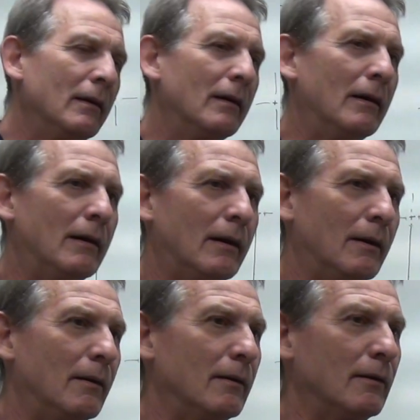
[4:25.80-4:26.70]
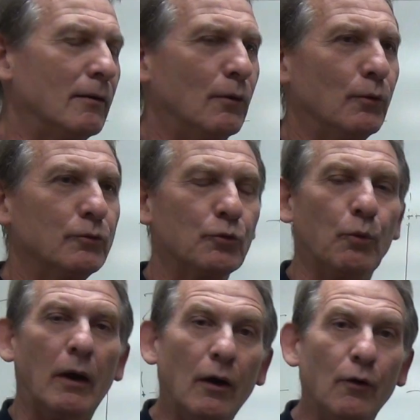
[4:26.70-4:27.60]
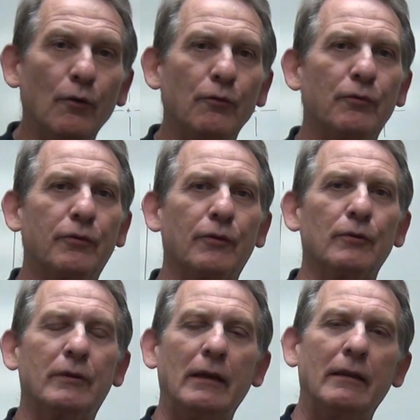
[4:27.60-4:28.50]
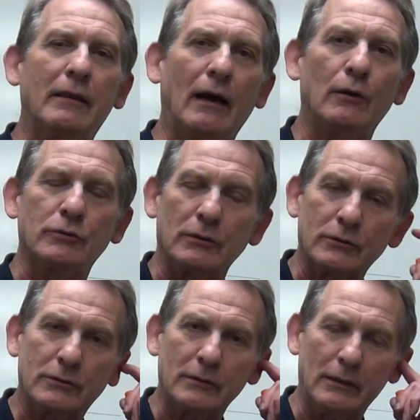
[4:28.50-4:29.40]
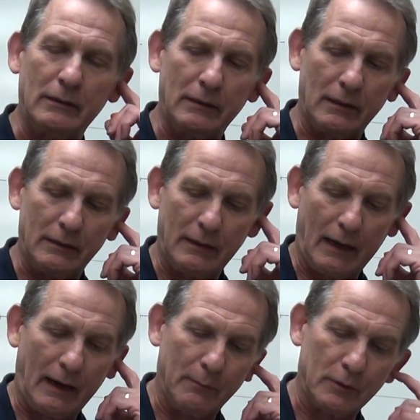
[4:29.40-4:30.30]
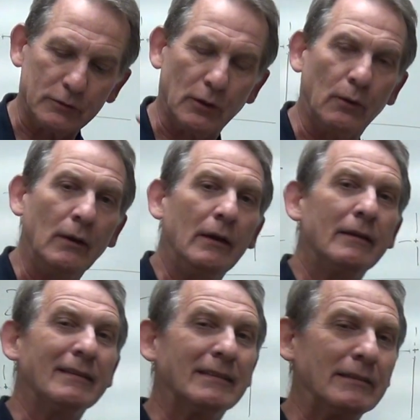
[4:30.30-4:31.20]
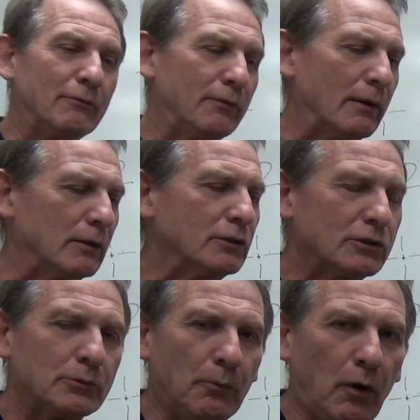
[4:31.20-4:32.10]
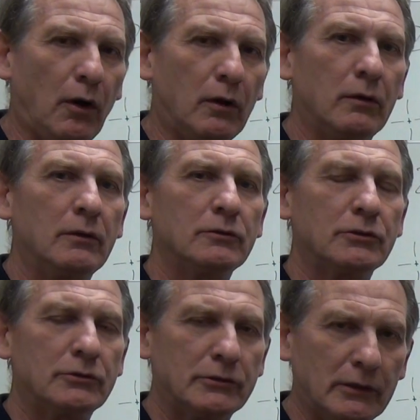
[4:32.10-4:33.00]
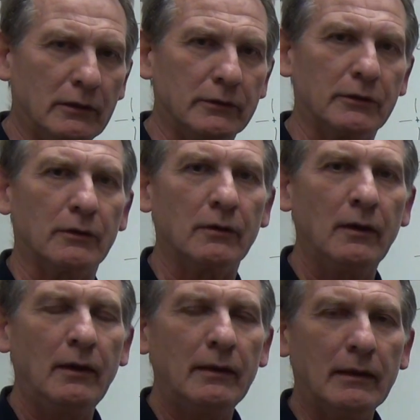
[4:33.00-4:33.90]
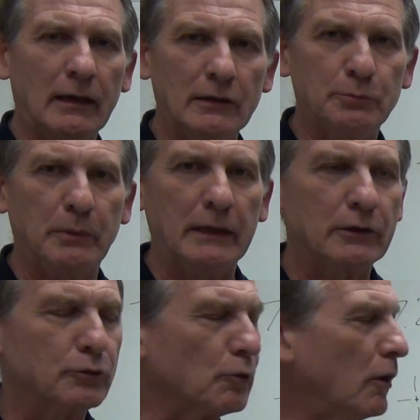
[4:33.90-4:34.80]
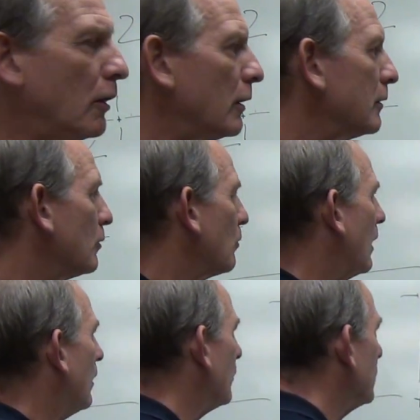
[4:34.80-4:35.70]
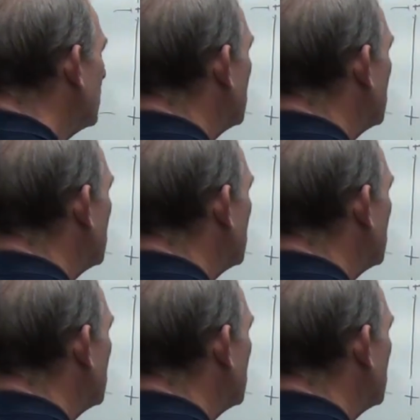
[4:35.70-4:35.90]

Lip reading: 12, 13 thousandths in diameter. So this is a very small cylinder that is being drawn around